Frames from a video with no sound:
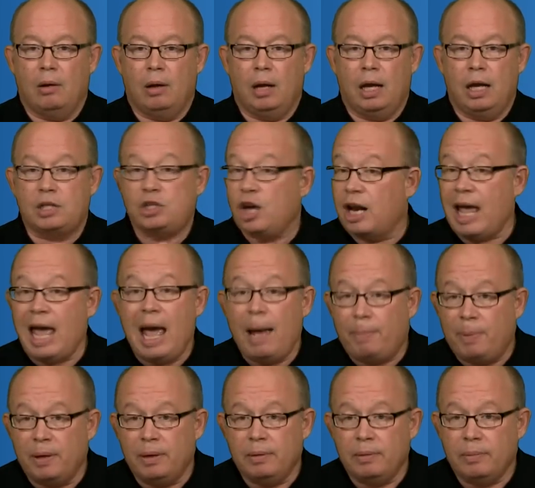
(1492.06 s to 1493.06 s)
it's going to
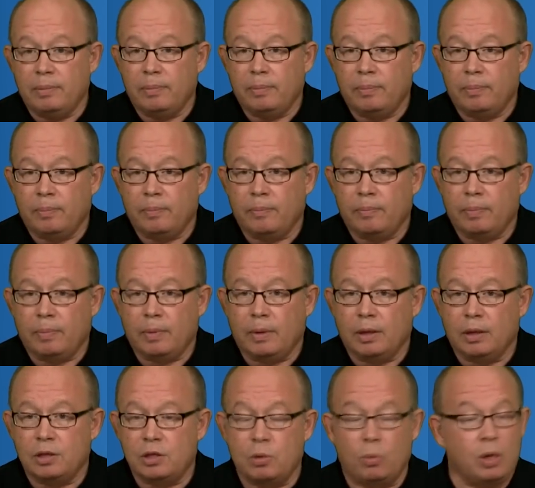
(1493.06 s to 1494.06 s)
happen.
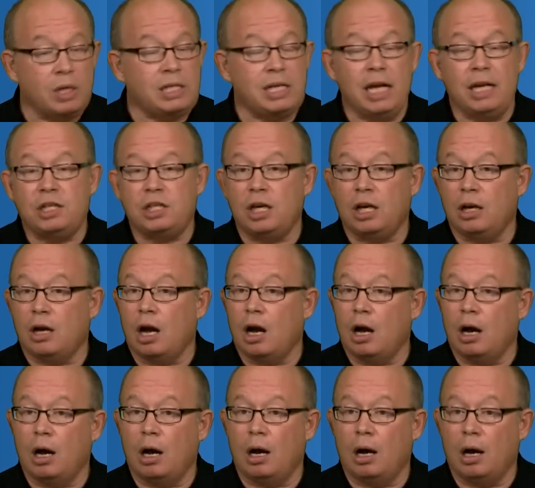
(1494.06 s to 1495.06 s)
So we're teaching
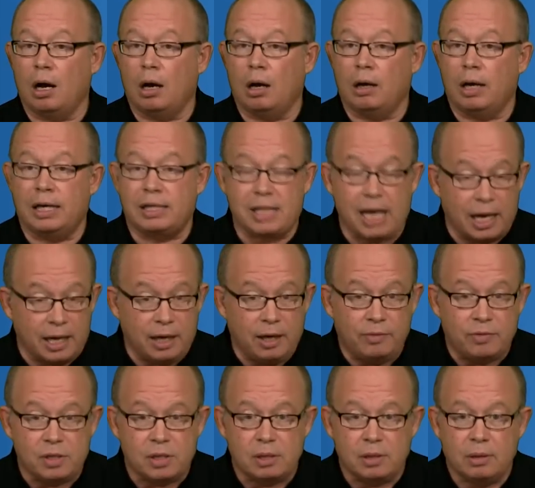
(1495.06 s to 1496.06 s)

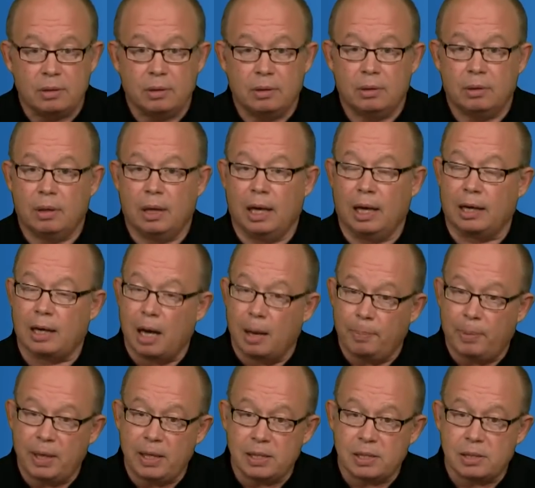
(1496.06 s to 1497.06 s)
executives and
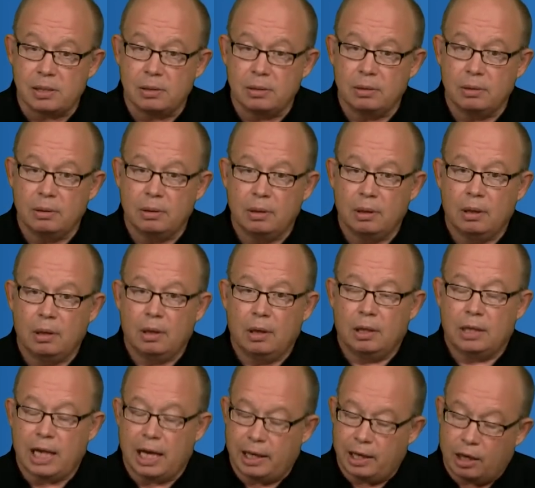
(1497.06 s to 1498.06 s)
companies,
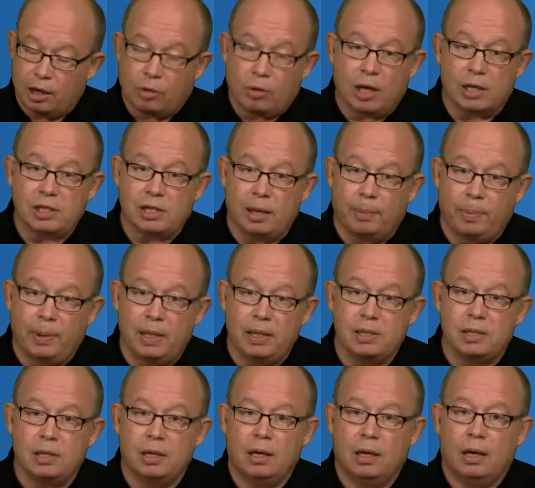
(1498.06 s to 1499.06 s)
taking it across
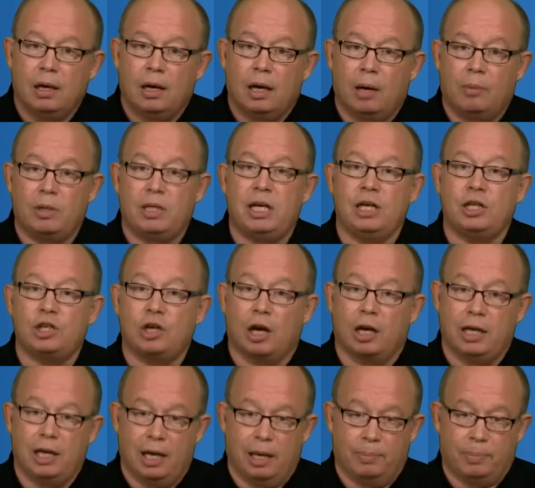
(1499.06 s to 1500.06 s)
companies, and we're teaching
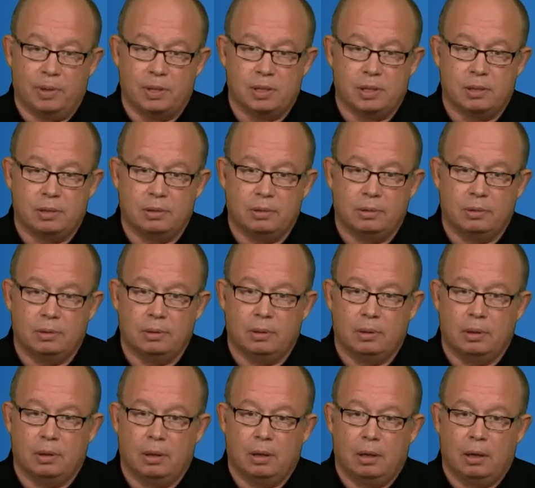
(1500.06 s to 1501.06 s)
on campus.
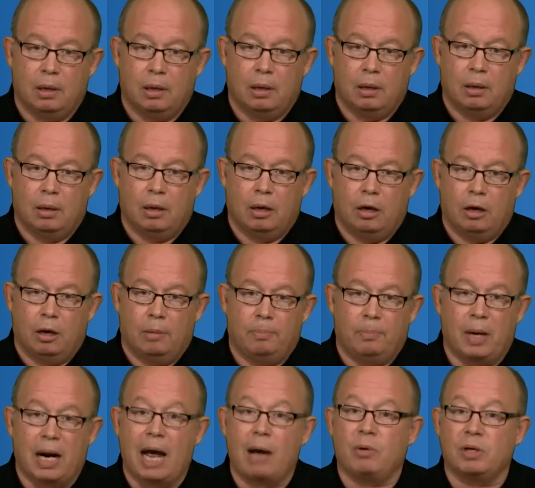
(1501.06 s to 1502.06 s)

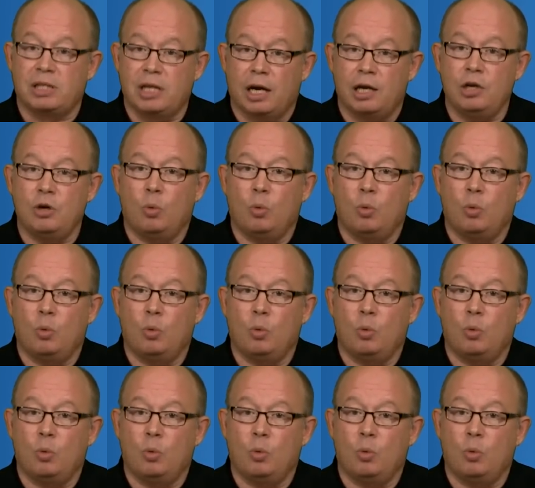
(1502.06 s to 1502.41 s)
But I will tell you,